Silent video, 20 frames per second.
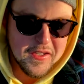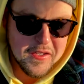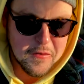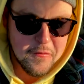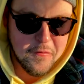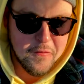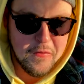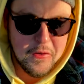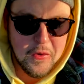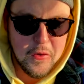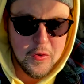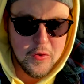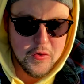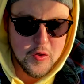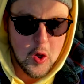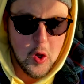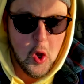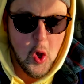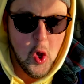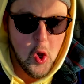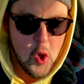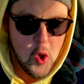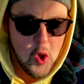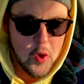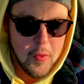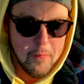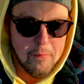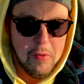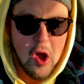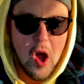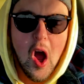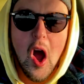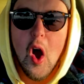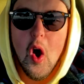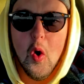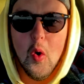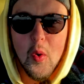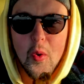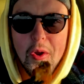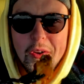it fills all the
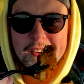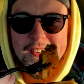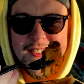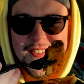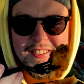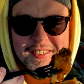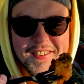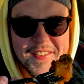potholes